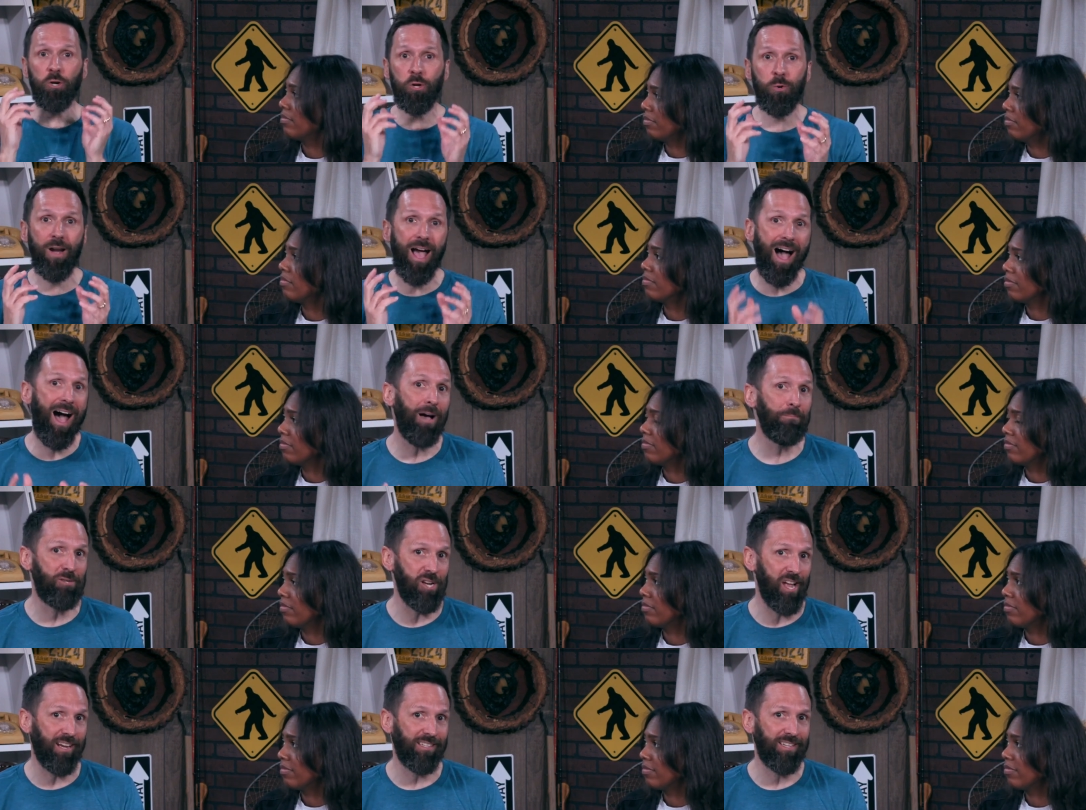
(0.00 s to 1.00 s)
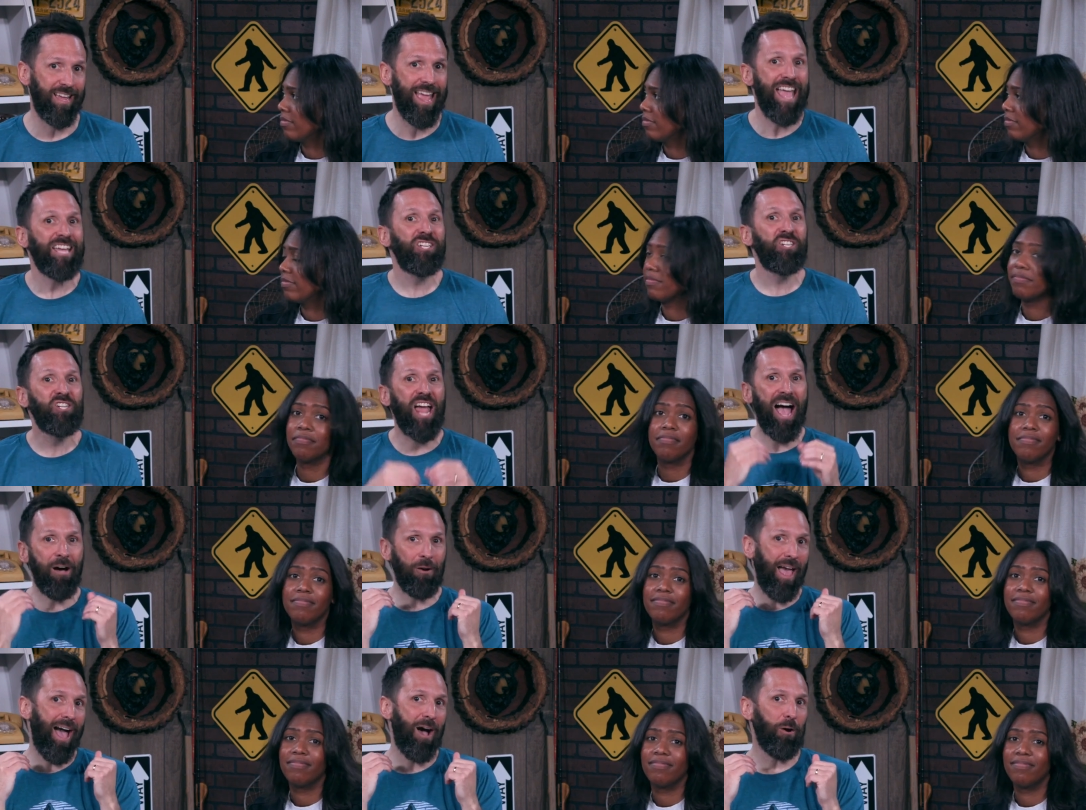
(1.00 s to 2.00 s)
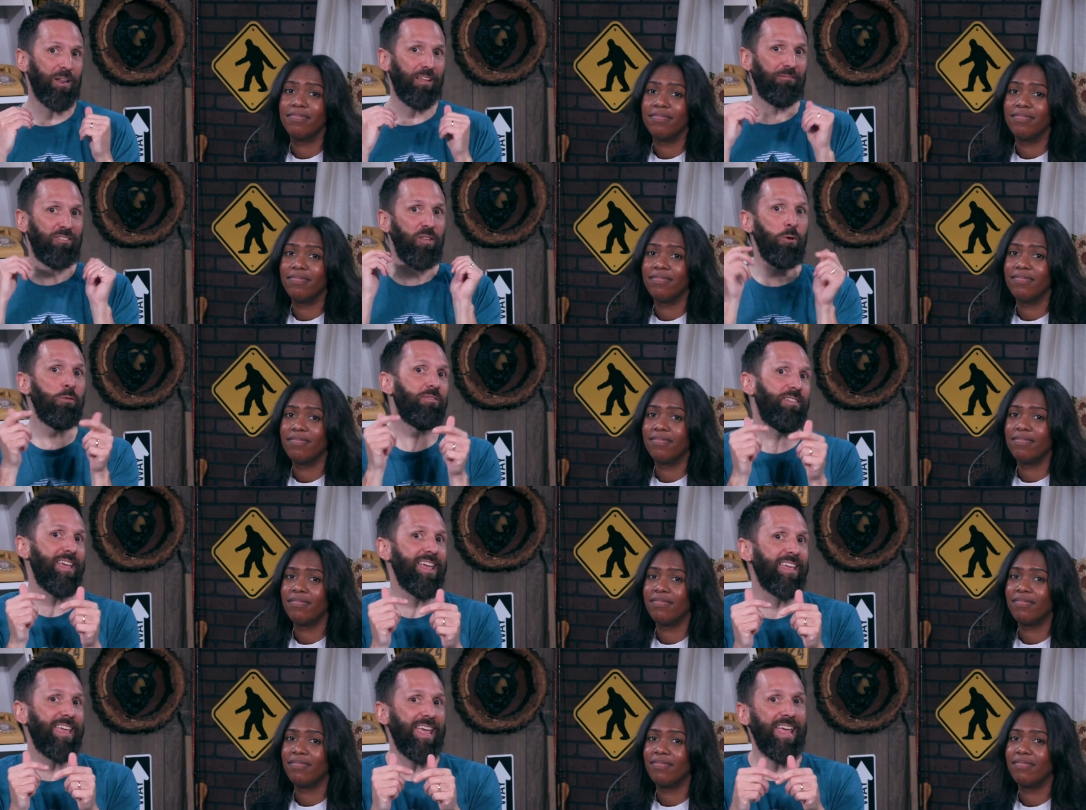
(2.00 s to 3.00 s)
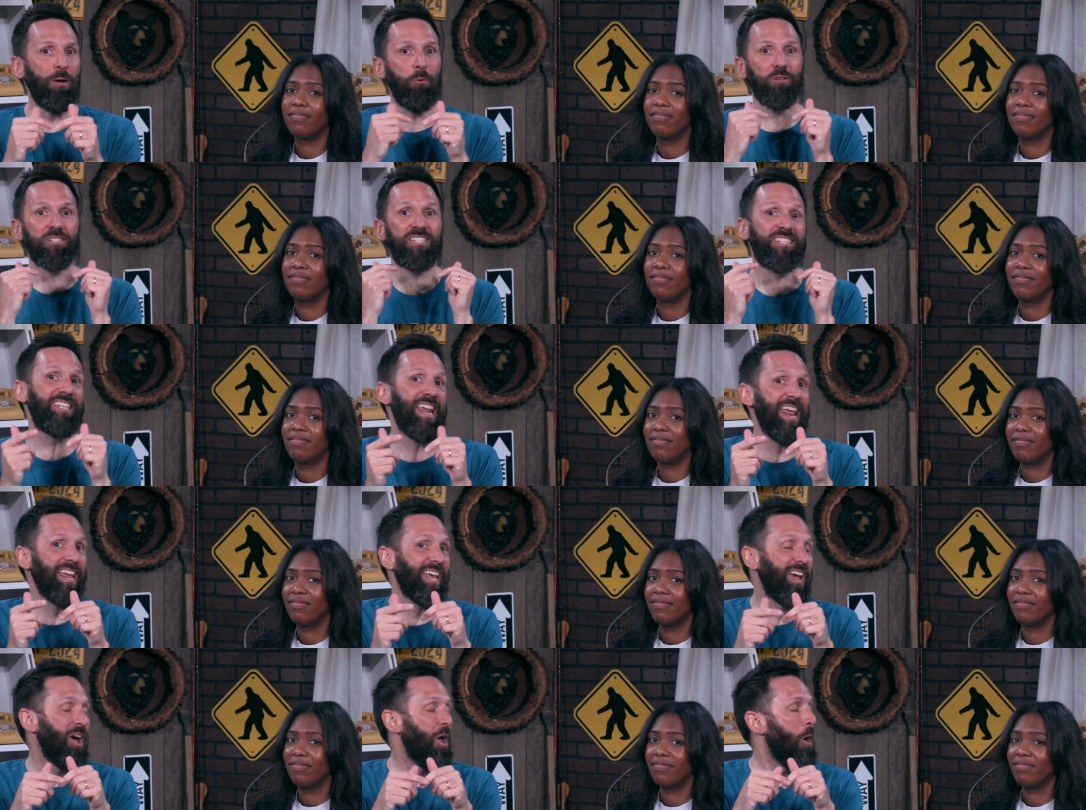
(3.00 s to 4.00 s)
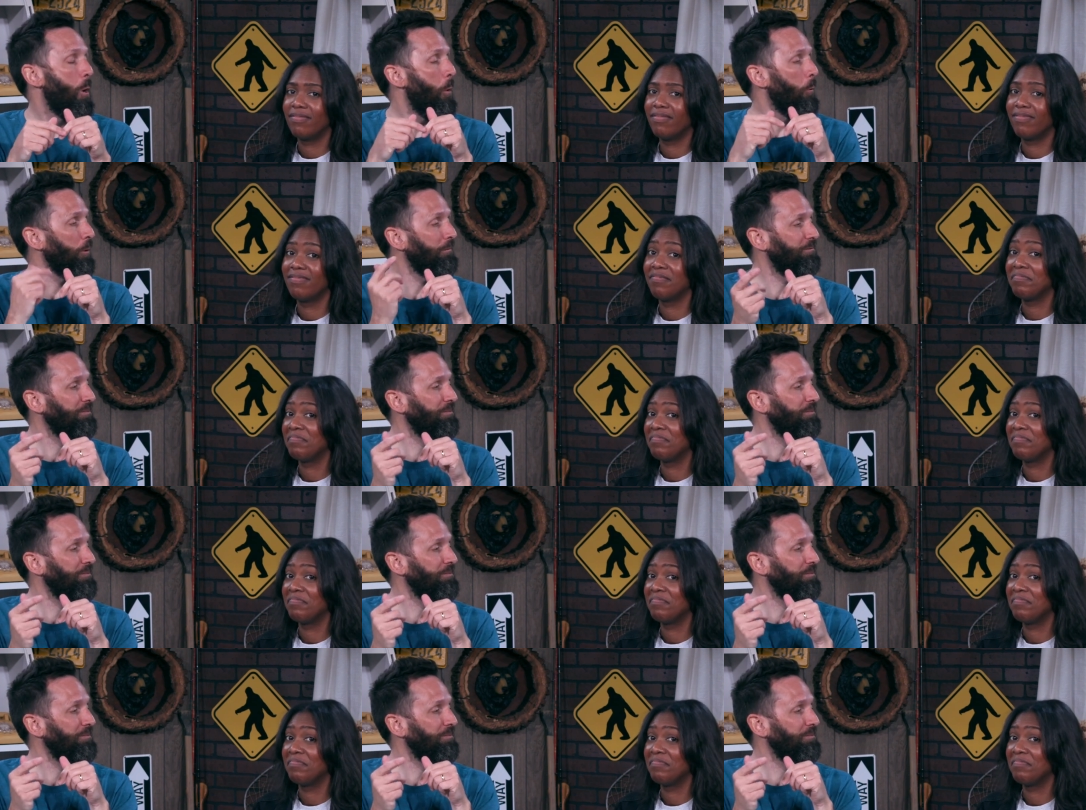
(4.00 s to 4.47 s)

Speaker 1: you an object, shout out if you think it will sink or